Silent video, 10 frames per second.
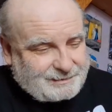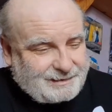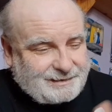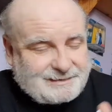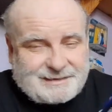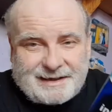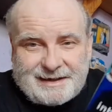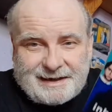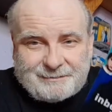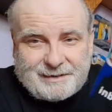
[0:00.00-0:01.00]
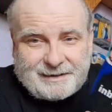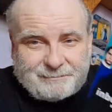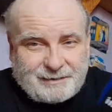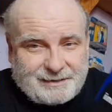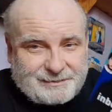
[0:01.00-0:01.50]
So at least I'm really
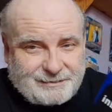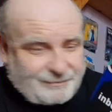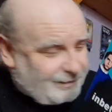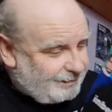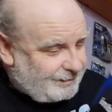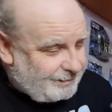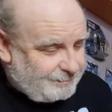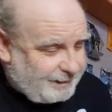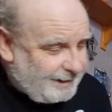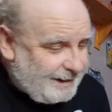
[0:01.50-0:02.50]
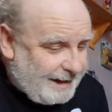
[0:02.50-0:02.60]
pleased to have got a copy.